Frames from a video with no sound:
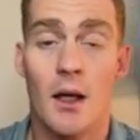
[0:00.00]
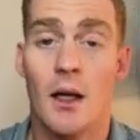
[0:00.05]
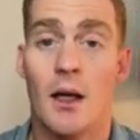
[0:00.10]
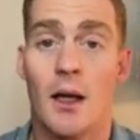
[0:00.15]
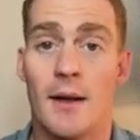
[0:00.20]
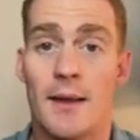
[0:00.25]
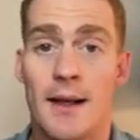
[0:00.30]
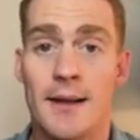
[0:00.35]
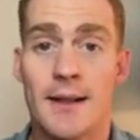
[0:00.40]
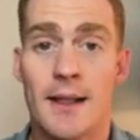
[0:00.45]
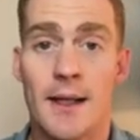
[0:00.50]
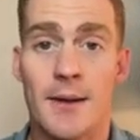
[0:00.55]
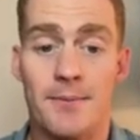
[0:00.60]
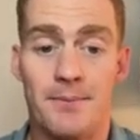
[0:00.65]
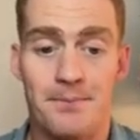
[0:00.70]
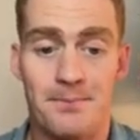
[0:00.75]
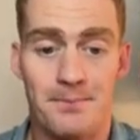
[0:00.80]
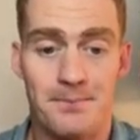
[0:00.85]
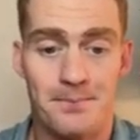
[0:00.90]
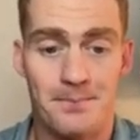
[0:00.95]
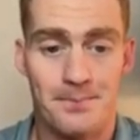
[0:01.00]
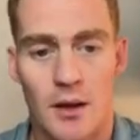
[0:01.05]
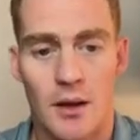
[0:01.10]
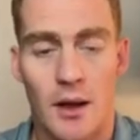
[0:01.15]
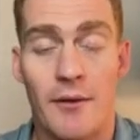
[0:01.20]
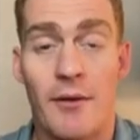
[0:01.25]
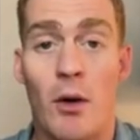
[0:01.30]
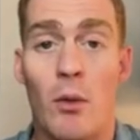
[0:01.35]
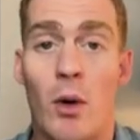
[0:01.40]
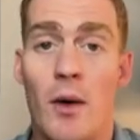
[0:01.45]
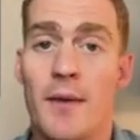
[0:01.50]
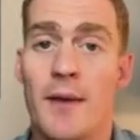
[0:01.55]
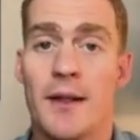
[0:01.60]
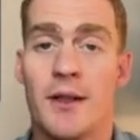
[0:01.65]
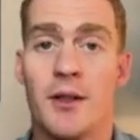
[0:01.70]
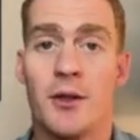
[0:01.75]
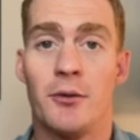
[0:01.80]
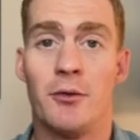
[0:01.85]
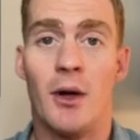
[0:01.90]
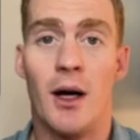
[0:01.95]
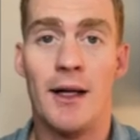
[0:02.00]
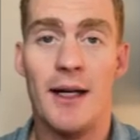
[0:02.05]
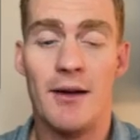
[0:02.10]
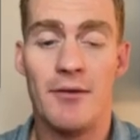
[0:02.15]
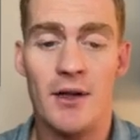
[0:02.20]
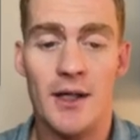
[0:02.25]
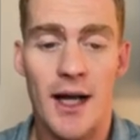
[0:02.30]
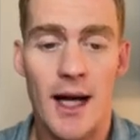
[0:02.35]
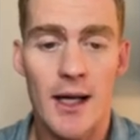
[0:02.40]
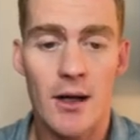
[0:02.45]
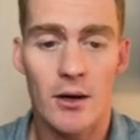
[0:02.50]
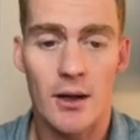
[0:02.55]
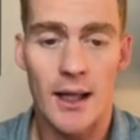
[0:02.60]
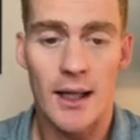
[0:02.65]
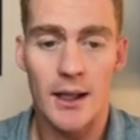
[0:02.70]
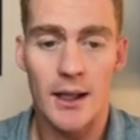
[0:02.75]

And that's it. If I want this to run every day, all I